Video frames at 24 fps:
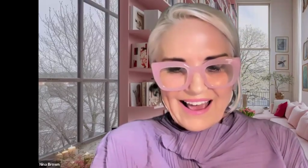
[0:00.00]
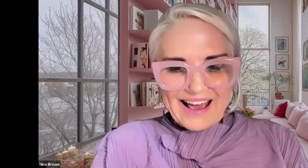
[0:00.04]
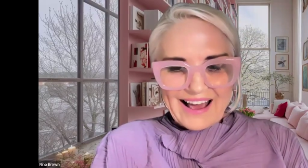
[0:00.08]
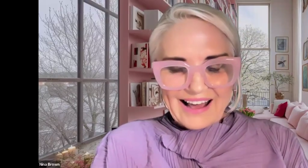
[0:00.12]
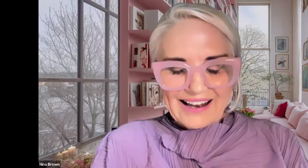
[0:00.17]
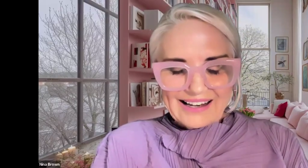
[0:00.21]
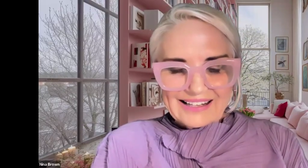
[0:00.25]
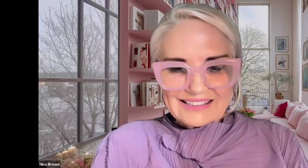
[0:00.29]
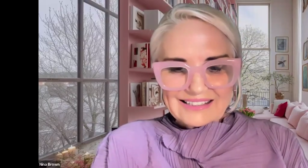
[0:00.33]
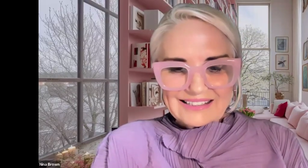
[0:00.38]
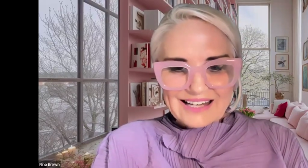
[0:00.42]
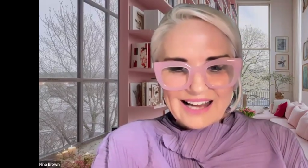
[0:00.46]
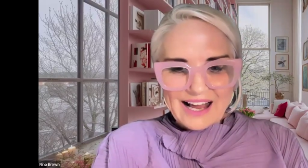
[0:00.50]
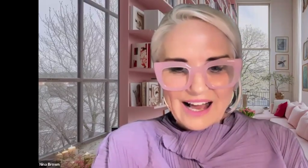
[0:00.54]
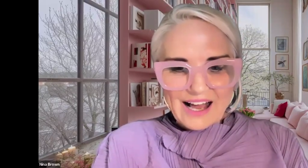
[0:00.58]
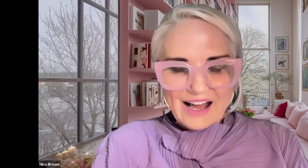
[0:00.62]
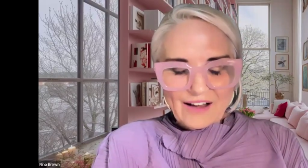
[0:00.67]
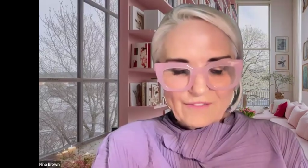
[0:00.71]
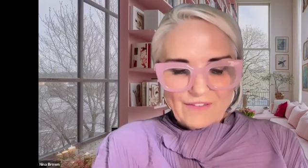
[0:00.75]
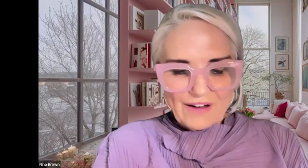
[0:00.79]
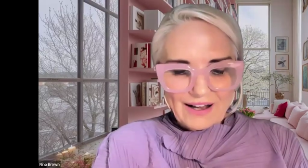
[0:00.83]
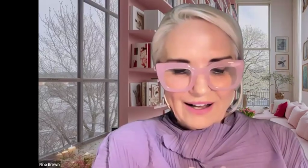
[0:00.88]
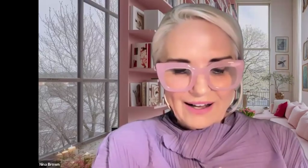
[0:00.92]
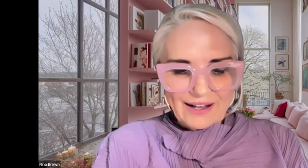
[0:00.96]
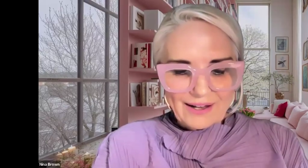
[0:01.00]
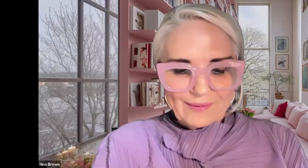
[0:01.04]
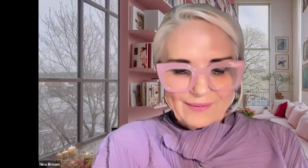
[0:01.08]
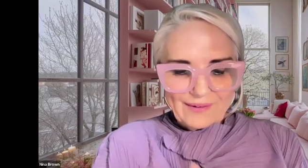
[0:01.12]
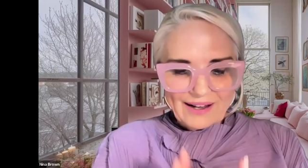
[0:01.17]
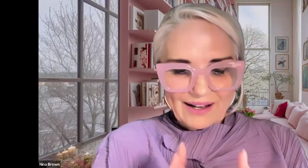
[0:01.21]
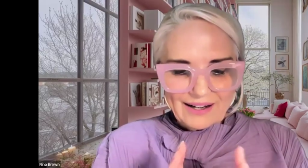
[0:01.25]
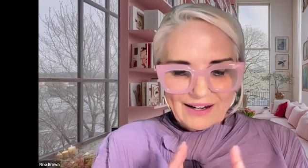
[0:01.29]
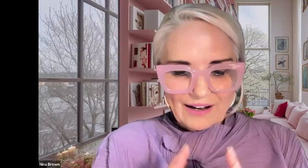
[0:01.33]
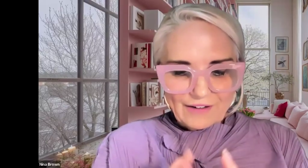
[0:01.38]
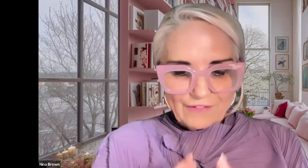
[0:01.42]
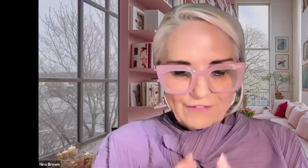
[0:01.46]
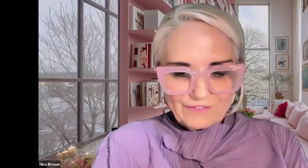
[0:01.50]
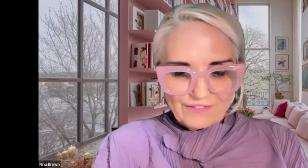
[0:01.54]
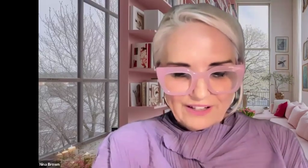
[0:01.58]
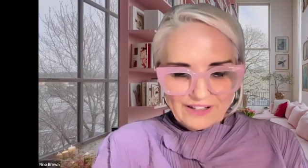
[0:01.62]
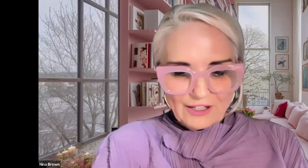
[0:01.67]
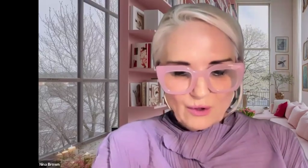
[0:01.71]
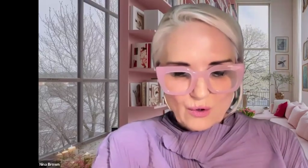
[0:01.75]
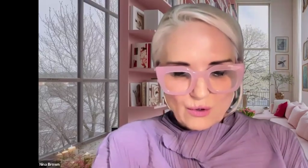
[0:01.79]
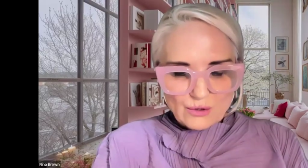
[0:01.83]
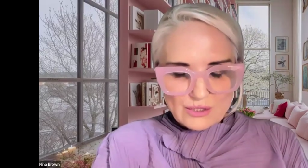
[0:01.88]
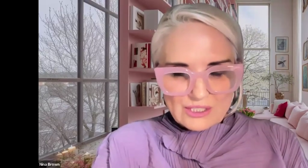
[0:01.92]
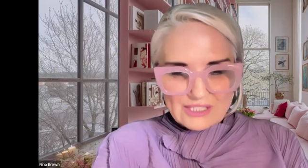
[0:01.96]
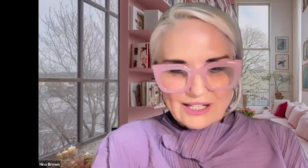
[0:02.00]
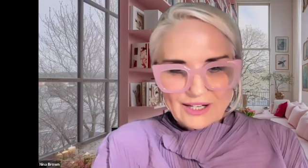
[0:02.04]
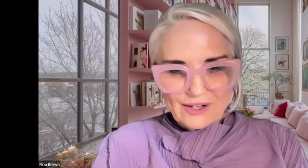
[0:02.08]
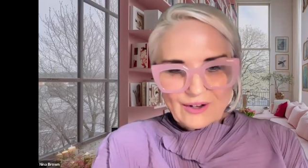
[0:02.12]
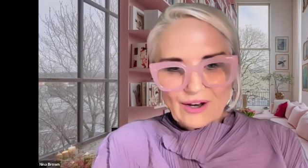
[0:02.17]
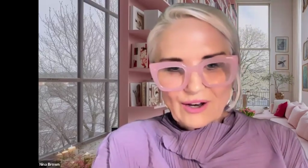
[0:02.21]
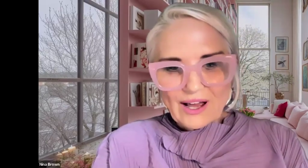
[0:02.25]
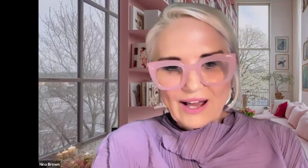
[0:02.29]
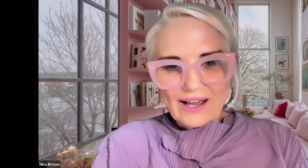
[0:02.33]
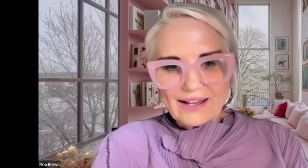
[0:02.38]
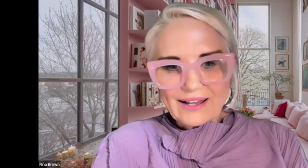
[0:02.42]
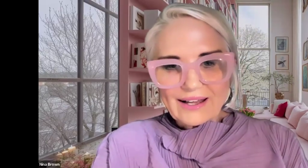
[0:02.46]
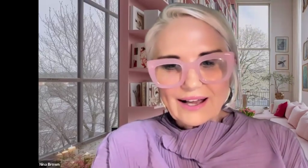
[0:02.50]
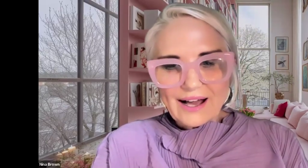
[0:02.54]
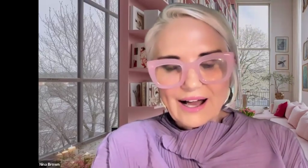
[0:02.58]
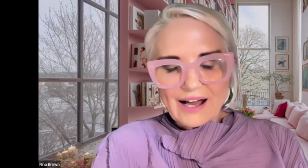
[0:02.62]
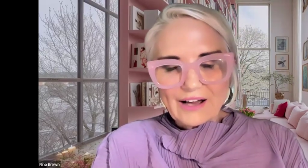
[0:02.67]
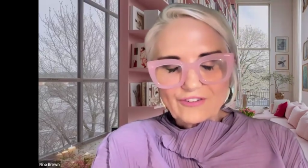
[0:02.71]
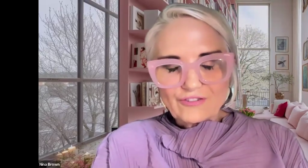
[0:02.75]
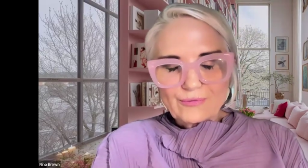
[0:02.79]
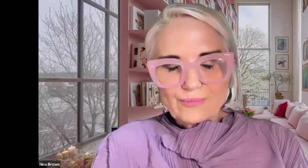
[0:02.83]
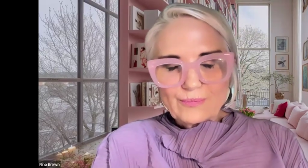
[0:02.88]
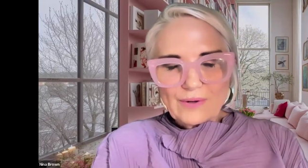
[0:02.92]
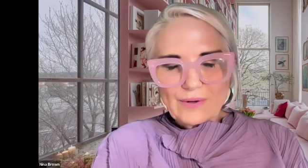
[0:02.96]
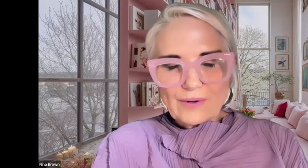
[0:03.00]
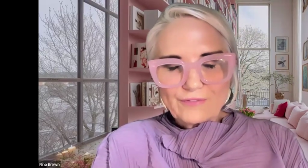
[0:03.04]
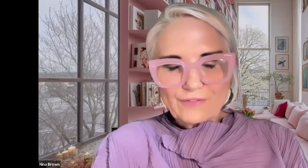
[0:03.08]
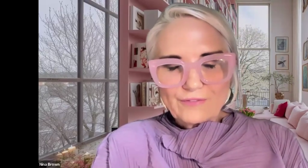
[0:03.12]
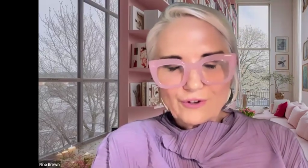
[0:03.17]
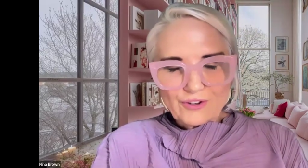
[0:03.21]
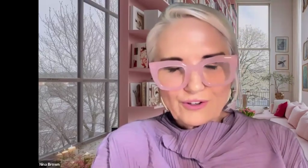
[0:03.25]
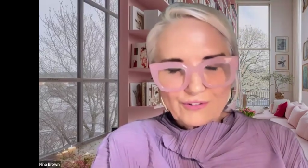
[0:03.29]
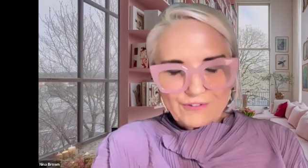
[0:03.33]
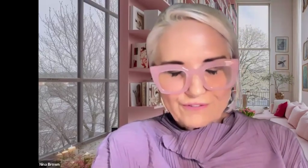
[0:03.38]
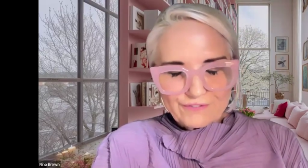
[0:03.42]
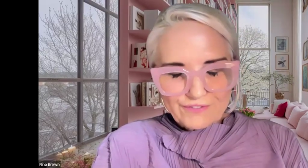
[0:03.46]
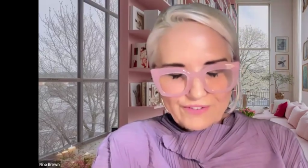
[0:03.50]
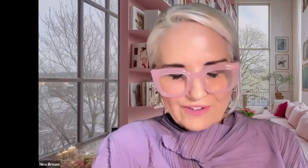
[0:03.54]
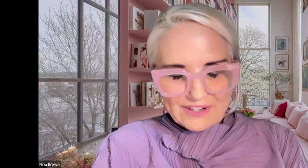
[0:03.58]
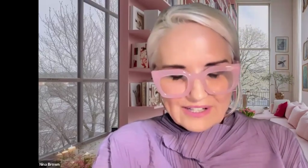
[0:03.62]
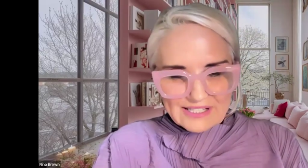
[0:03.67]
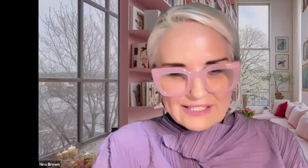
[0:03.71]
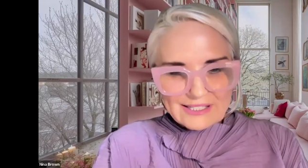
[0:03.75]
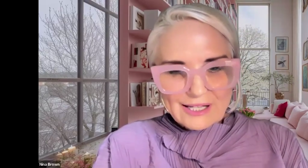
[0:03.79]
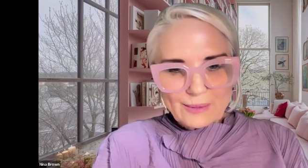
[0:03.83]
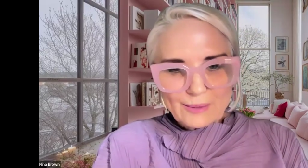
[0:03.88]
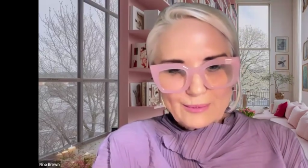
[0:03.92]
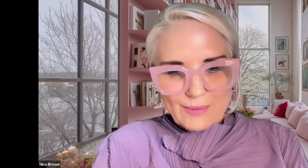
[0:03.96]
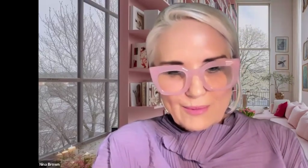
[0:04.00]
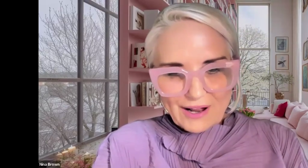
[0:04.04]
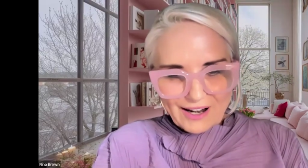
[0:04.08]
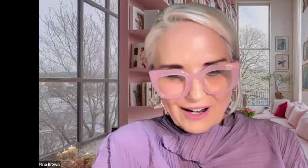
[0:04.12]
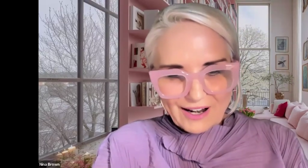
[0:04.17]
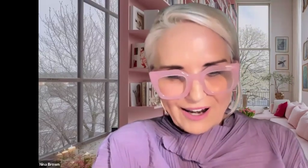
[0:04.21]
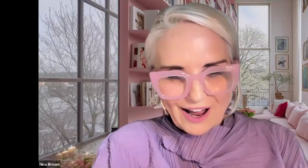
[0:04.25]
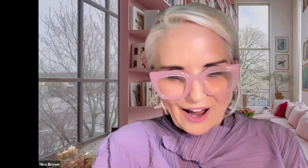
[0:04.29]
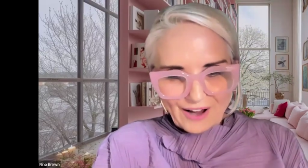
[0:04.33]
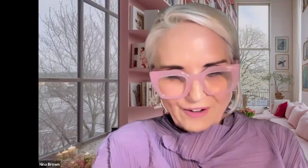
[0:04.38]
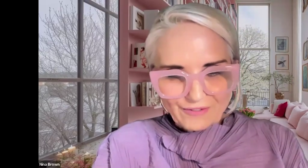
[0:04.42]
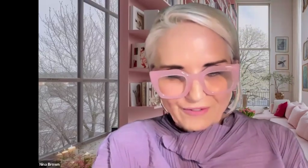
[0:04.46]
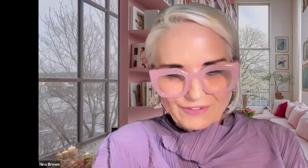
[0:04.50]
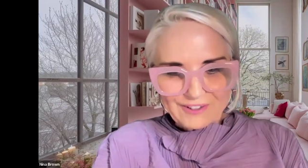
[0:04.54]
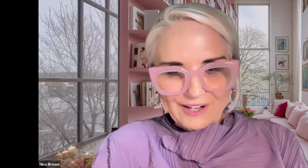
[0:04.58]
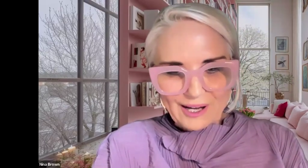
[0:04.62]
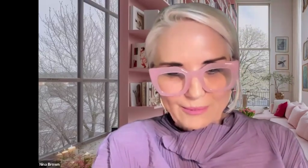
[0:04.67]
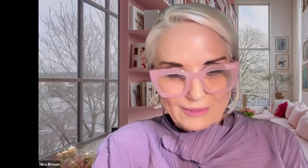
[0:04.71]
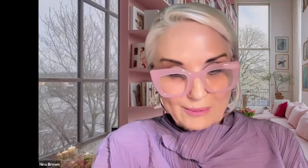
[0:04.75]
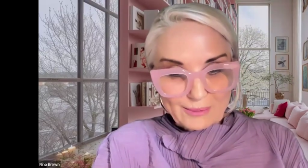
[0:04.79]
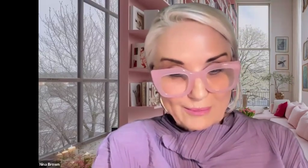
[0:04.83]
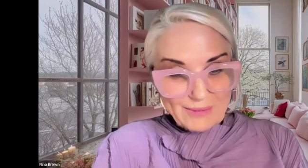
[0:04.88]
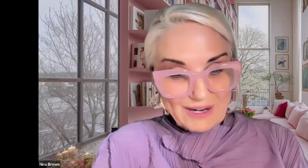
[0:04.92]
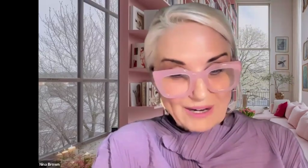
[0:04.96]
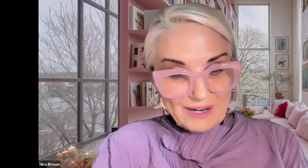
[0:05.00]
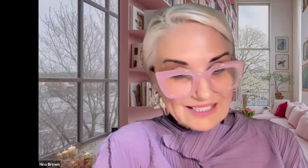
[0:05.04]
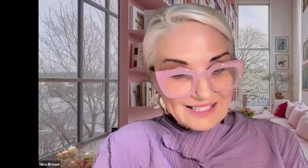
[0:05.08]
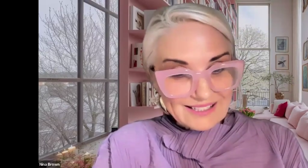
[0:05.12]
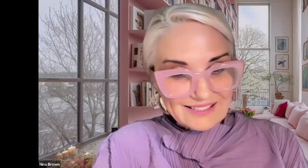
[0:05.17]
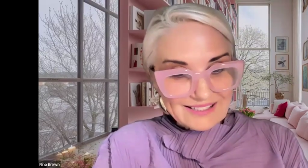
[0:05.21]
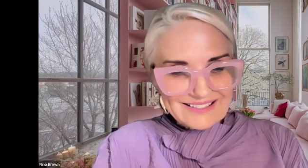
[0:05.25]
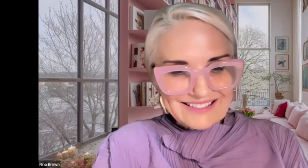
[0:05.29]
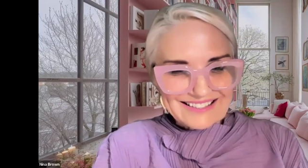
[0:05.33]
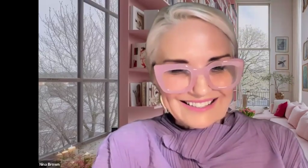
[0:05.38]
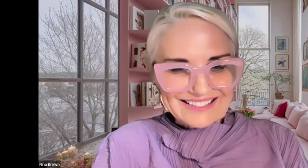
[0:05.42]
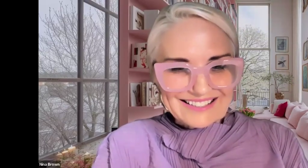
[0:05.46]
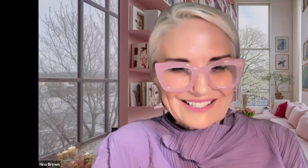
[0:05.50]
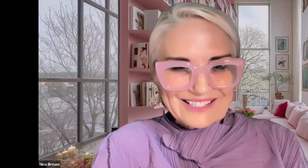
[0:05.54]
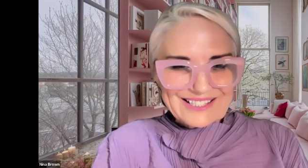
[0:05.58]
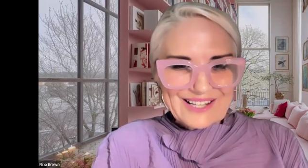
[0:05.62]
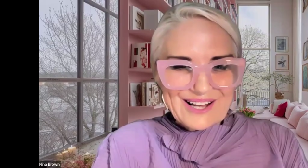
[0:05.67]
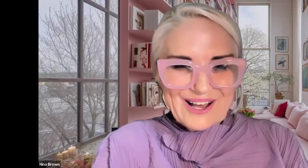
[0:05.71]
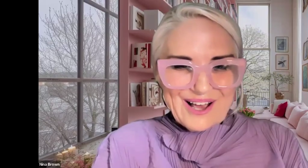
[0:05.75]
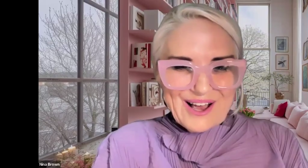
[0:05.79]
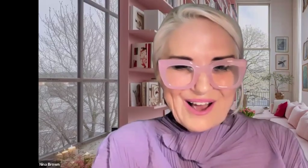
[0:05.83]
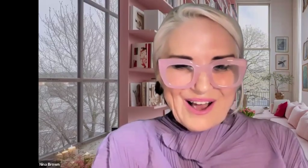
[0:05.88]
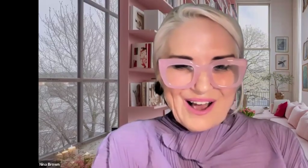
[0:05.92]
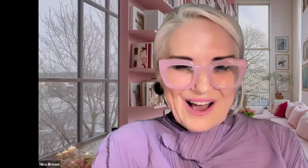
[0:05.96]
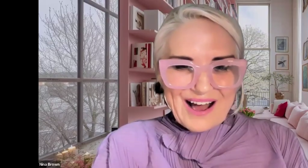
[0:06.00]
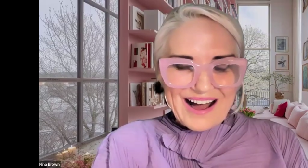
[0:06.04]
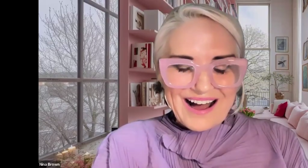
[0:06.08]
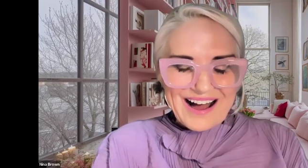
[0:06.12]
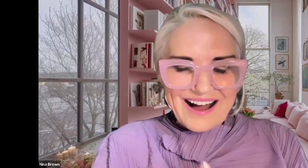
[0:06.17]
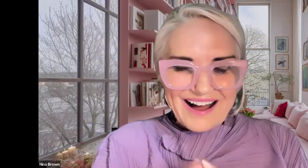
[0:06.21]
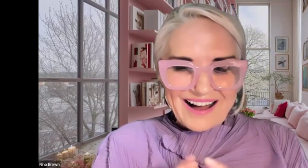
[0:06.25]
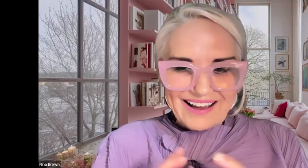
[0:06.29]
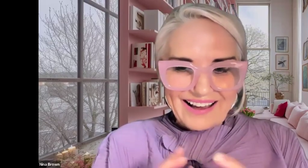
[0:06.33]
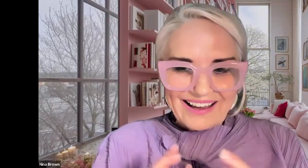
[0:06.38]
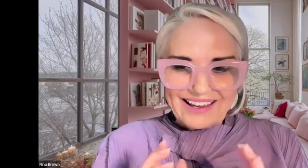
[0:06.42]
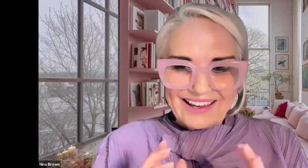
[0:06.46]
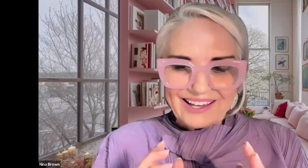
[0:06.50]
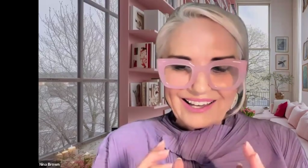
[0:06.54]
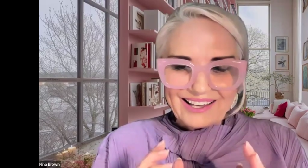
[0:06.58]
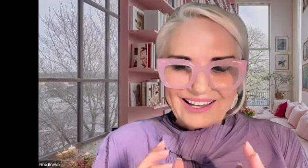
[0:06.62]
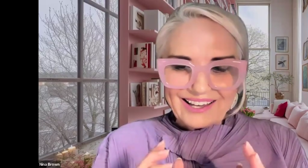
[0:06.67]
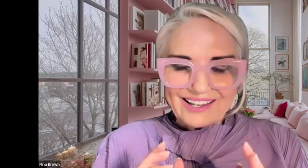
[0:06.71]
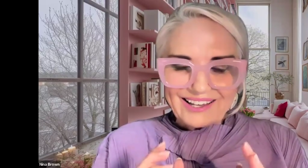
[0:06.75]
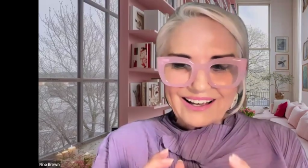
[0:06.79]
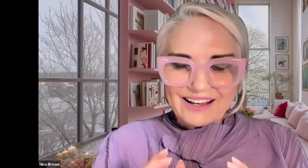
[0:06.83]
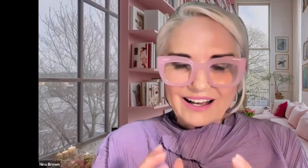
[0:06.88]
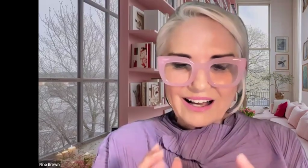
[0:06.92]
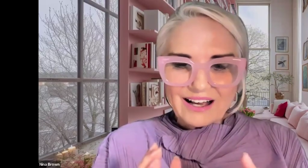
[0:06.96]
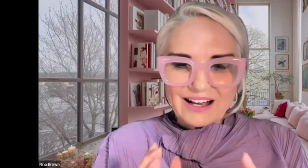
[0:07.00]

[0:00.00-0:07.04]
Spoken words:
And I feel also like for the first time in my life, and I'm in my 60s, I